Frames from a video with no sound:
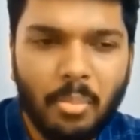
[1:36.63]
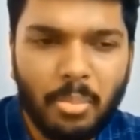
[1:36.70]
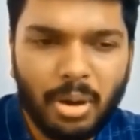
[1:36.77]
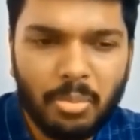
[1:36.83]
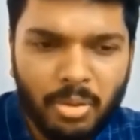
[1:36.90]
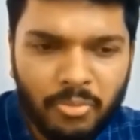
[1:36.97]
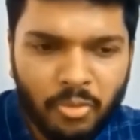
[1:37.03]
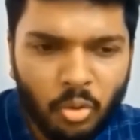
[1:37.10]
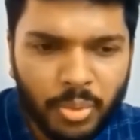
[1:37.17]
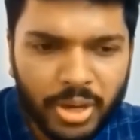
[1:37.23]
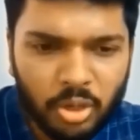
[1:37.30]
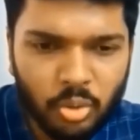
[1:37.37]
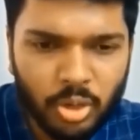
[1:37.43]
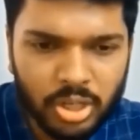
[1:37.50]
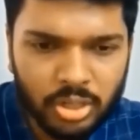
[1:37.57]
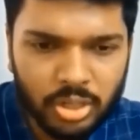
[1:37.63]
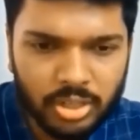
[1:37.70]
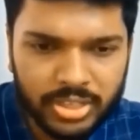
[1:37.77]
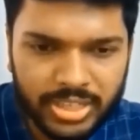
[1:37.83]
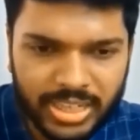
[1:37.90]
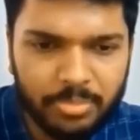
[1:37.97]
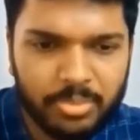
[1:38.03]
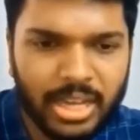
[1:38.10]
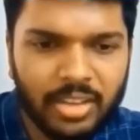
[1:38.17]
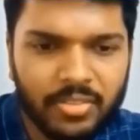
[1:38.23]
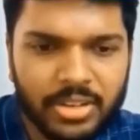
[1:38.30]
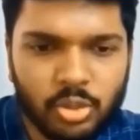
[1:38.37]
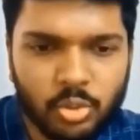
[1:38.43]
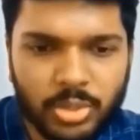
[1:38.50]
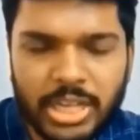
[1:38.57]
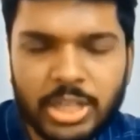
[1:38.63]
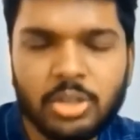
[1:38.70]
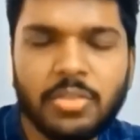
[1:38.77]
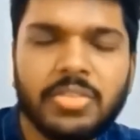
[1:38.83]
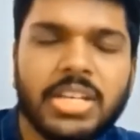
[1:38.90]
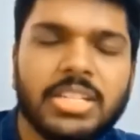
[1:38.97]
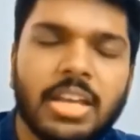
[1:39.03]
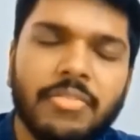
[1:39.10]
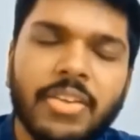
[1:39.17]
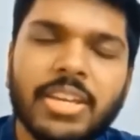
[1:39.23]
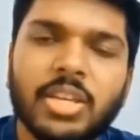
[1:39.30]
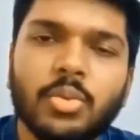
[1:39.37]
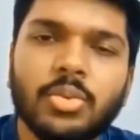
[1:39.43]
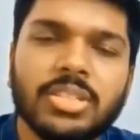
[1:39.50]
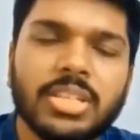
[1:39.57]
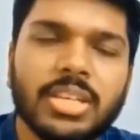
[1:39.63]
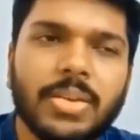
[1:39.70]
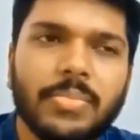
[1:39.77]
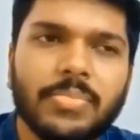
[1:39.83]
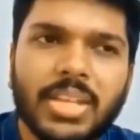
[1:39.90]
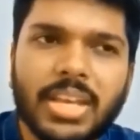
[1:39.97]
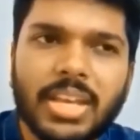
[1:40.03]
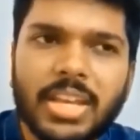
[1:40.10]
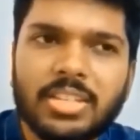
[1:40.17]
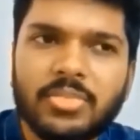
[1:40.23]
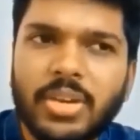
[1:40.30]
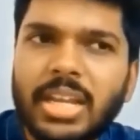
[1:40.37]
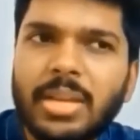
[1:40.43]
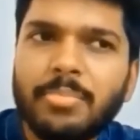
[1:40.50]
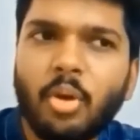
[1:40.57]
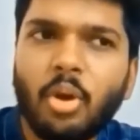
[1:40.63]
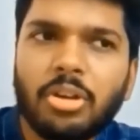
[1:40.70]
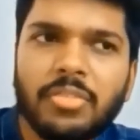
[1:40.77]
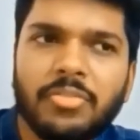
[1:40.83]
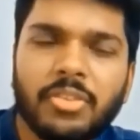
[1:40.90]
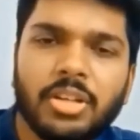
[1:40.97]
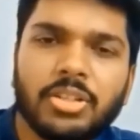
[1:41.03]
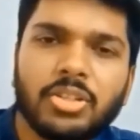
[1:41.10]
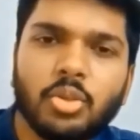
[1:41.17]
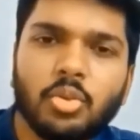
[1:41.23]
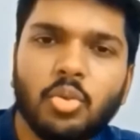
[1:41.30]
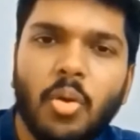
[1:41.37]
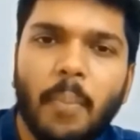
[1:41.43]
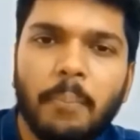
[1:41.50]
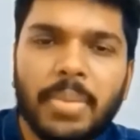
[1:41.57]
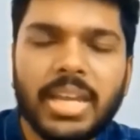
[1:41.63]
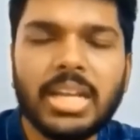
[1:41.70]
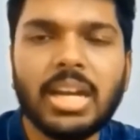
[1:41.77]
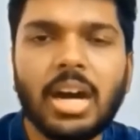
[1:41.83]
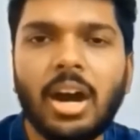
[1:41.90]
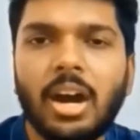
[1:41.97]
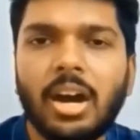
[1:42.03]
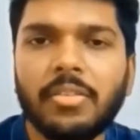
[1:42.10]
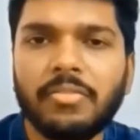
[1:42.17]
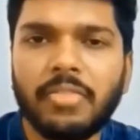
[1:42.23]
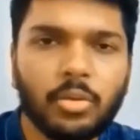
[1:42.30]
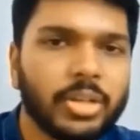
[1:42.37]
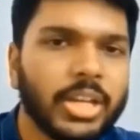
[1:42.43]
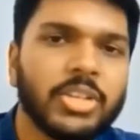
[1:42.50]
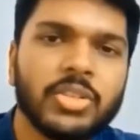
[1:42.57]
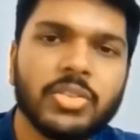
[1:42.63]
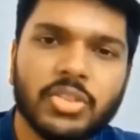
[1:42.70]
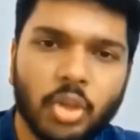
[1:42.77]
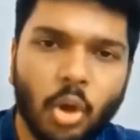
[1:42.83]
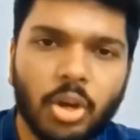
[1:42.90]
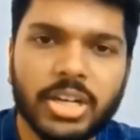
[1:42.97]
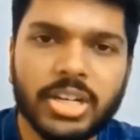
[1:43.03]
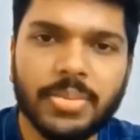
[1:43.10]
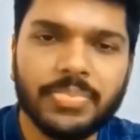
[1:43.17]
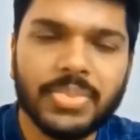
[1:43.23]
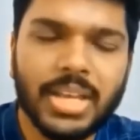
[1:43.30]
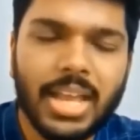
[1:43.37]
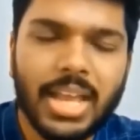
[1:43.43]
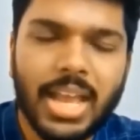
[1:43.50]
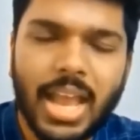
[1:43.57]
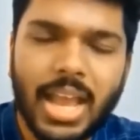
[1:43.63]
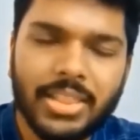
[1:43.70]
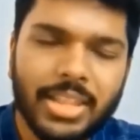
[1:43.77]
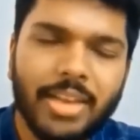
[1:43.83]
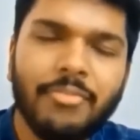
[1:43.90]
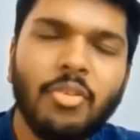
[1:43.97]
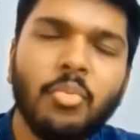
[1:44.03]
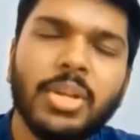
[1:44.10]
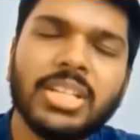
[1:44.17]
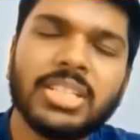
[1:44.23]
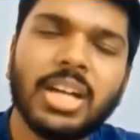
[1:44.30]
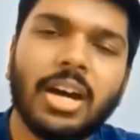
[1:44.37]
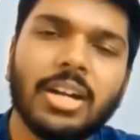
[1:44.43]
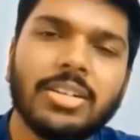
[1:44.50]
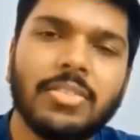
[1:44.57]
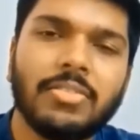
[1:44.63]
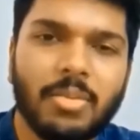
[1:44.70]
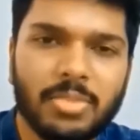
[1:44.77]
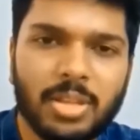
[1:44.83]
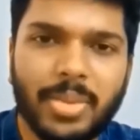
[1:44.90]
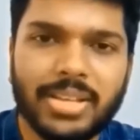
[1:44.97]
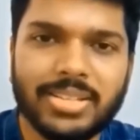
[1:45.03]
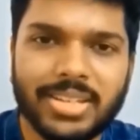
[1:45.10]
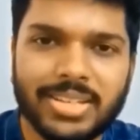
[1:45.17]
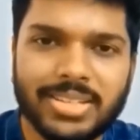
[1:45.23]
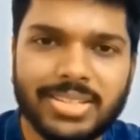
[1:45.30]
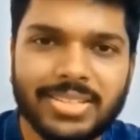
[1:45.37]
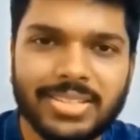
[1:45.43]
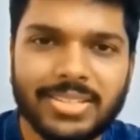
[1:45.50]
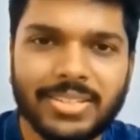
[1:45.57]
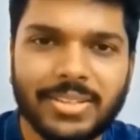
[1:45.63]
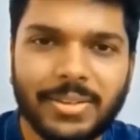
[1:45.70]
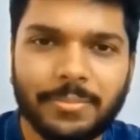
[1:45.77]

but before we do a deep dive into each of these FAQs it's very important for us to make our foundation solid and therefore we'll start from the basics.